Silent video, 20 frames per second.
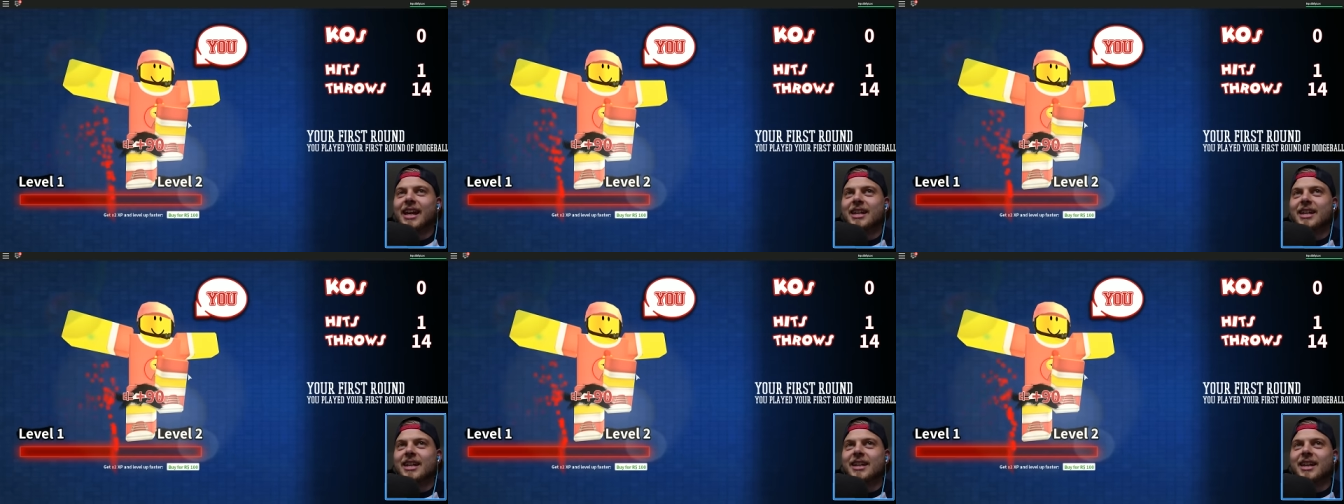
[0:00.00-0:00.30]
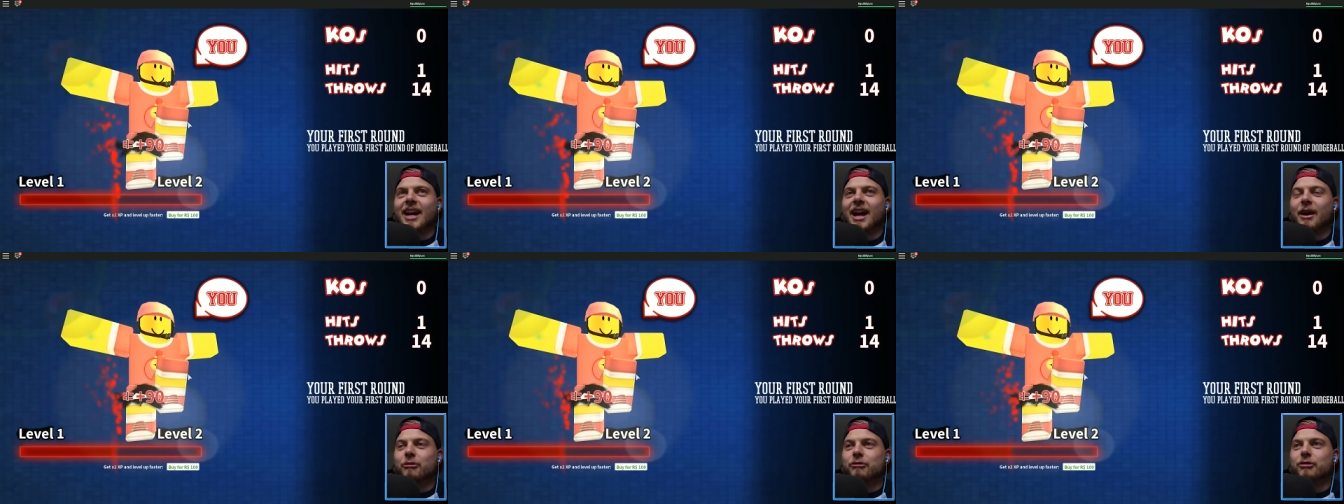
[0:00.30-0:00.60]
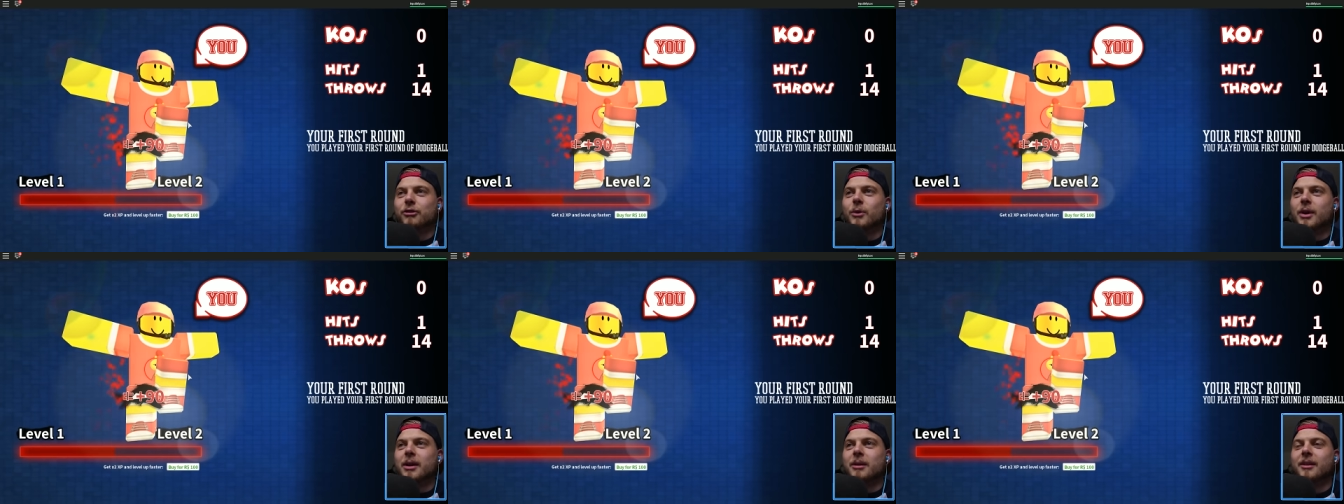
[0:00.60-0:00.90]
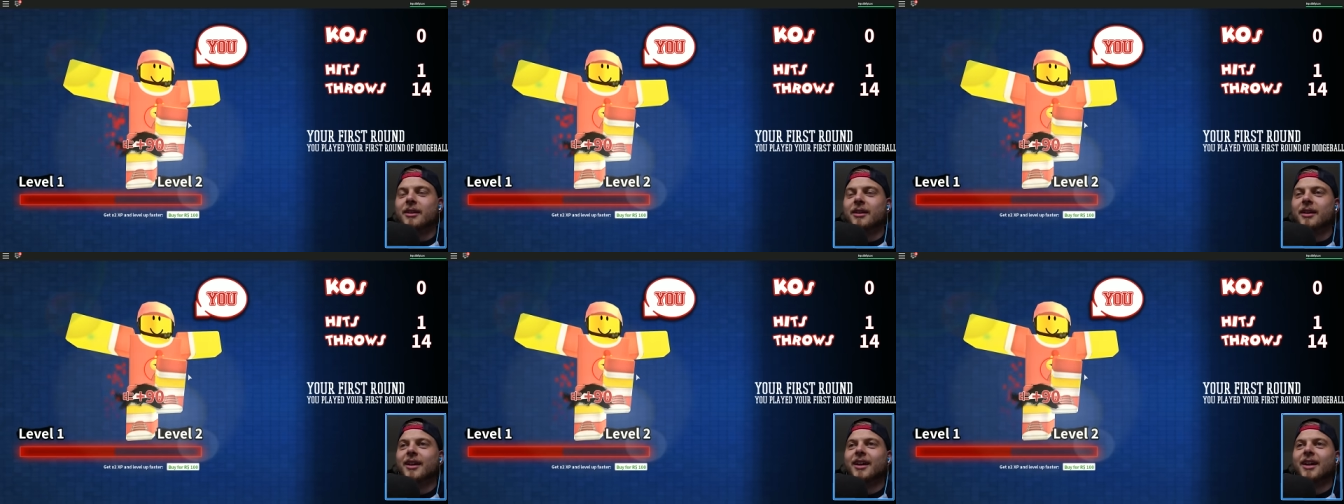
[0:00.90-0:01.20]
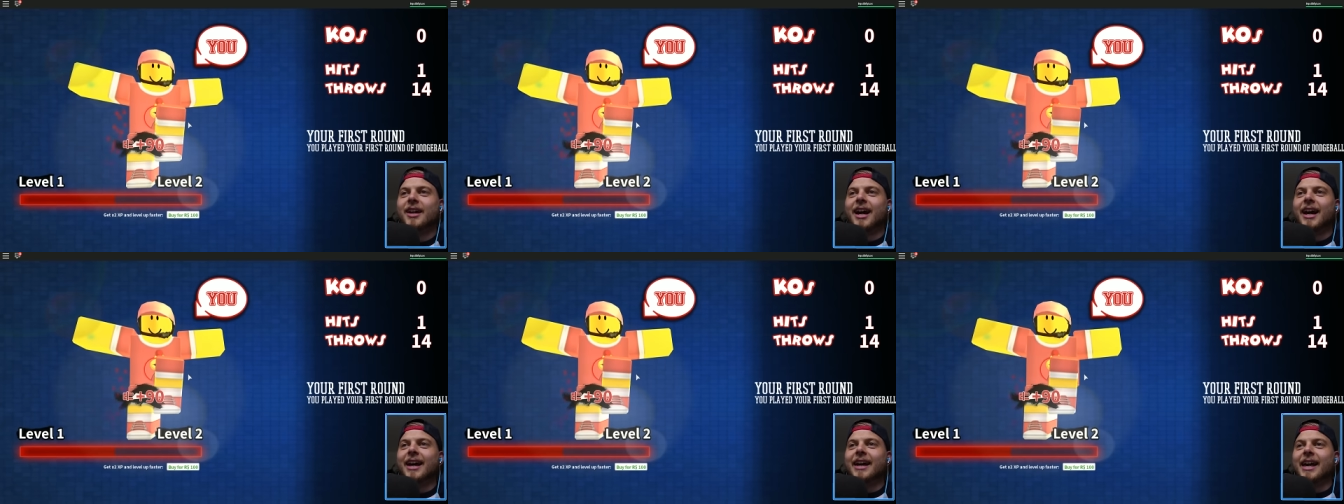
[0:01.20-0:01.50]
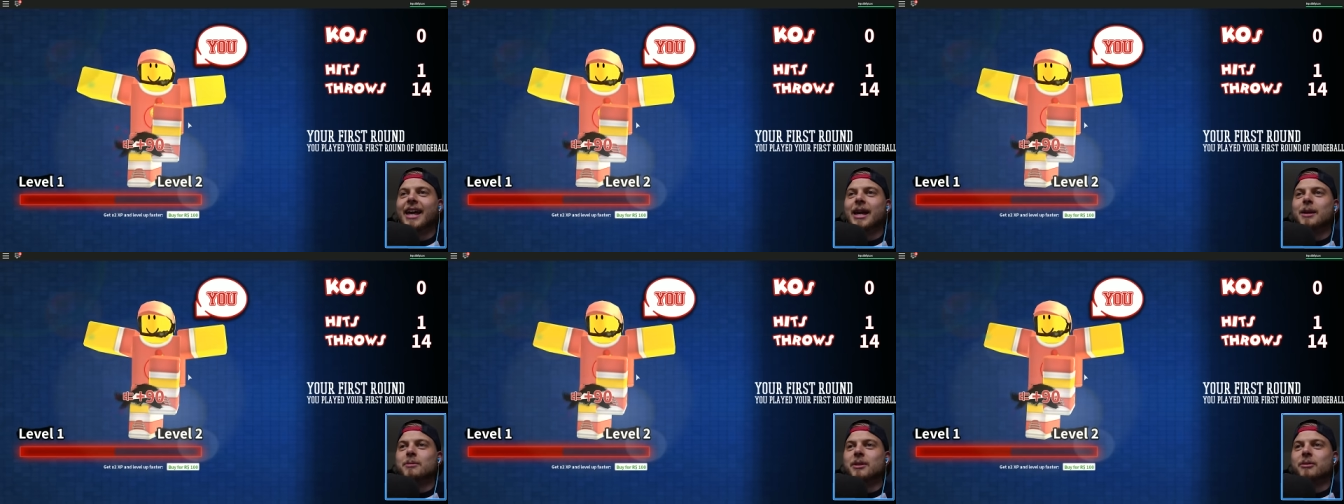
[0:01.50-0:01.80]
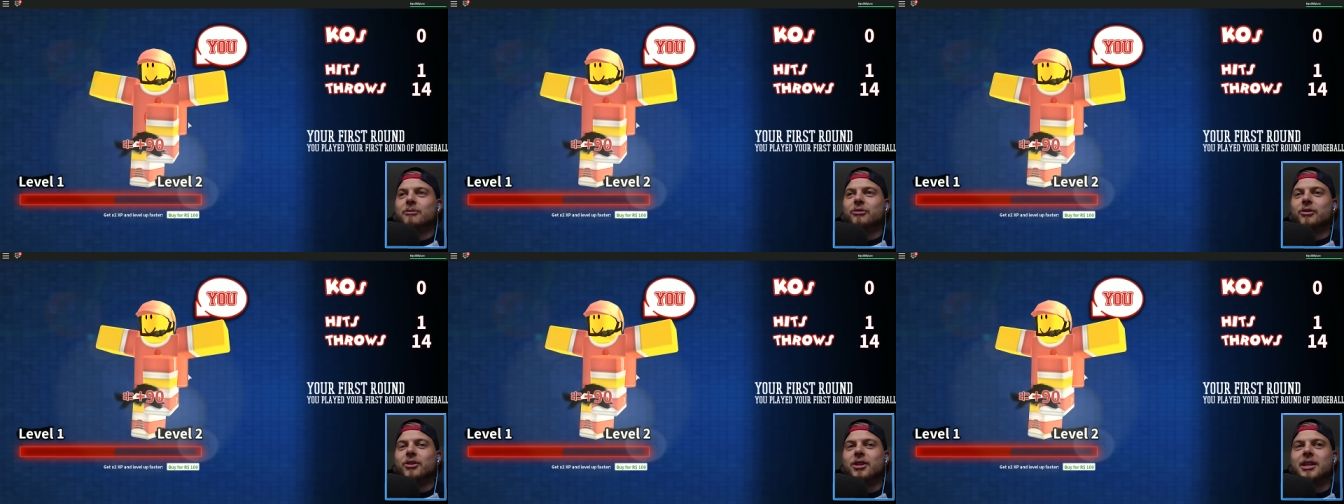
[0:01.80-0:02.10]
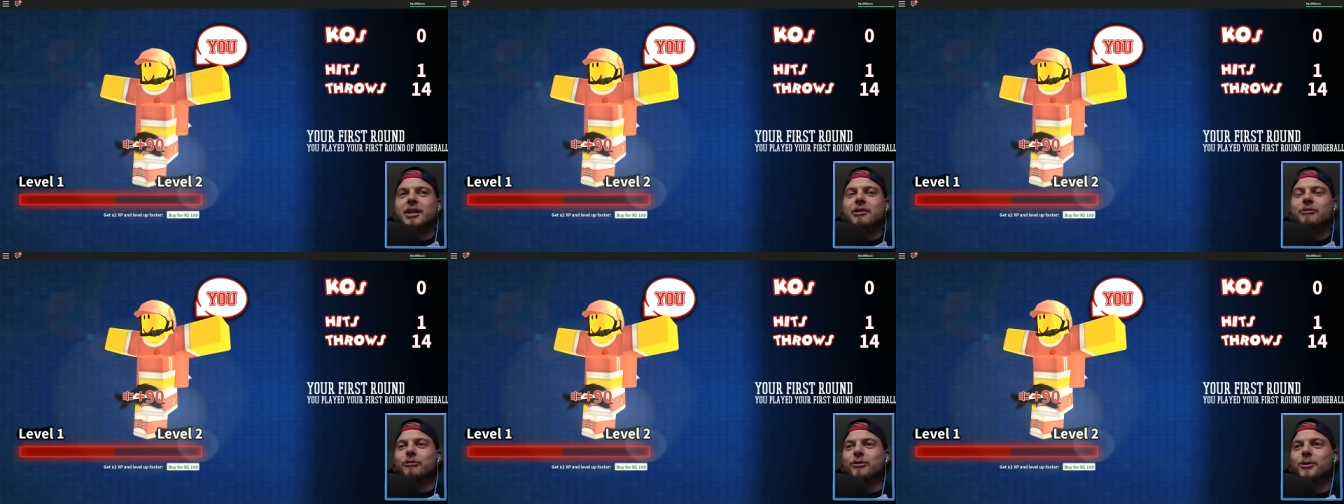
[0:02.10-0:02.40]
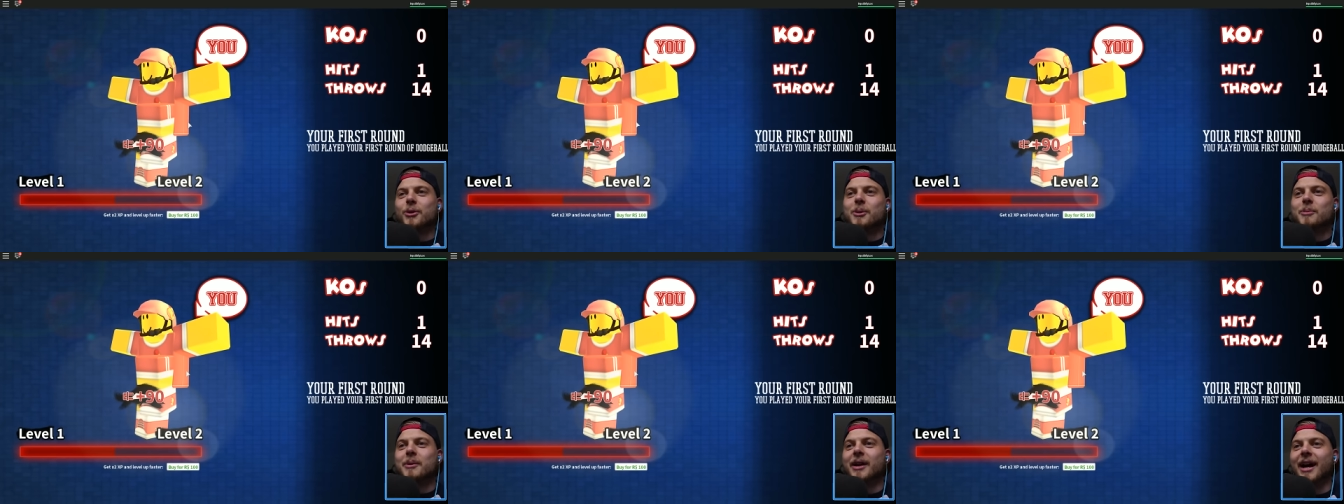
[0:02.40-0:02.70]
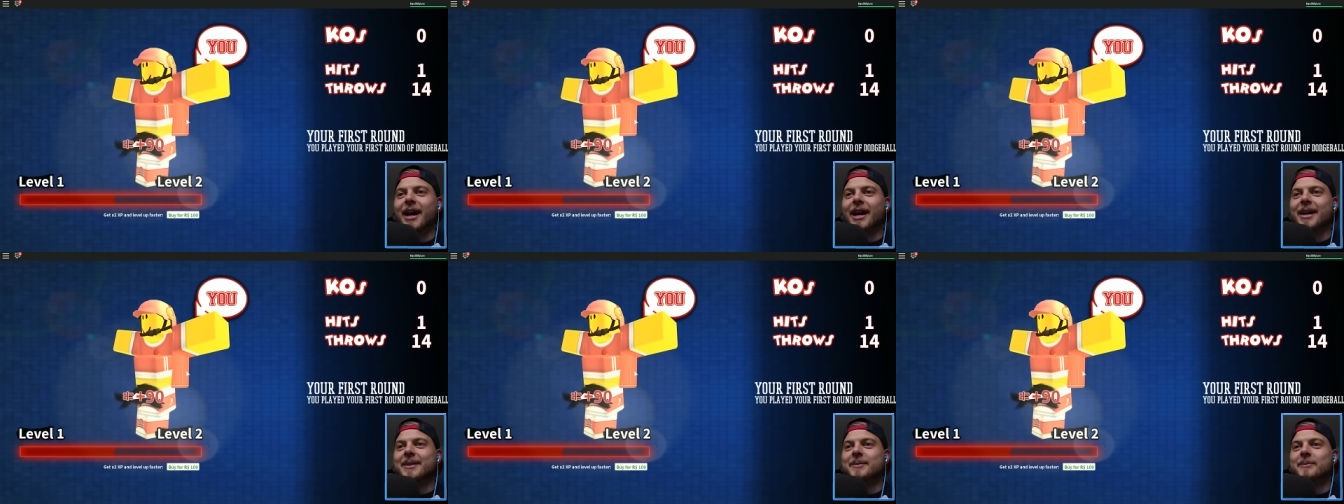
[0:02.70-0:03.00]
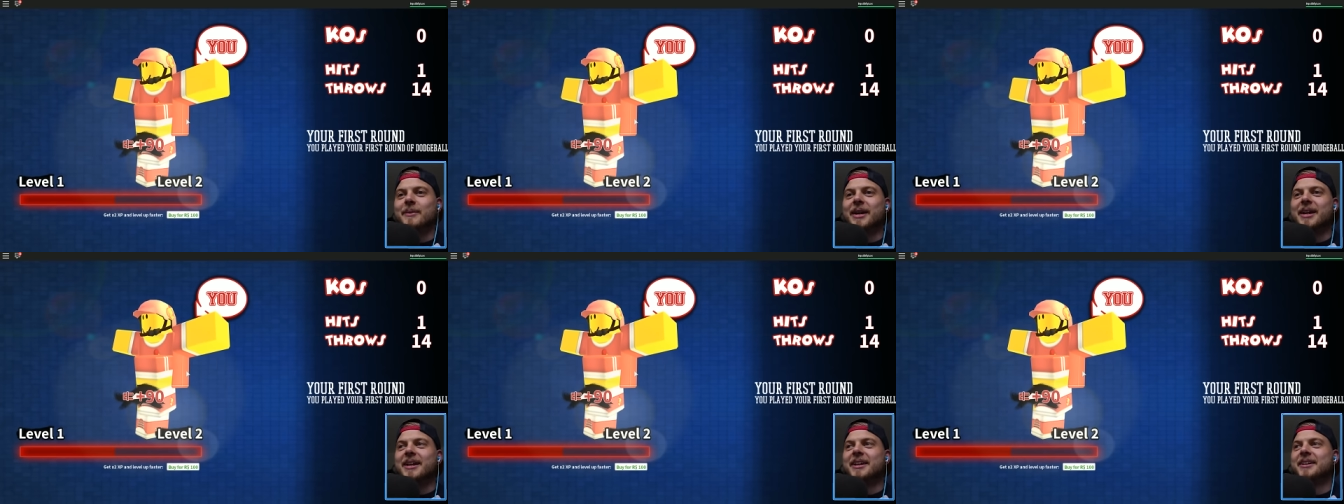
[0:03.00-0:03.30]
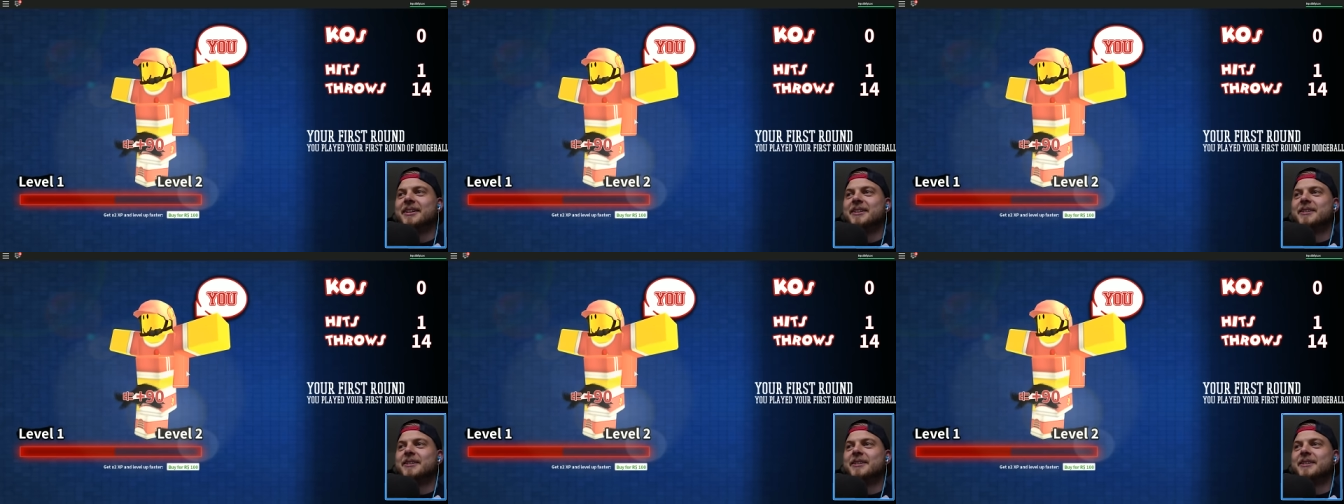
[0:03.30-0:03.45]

like, I threw it. I aimed in front and it threw it behind me.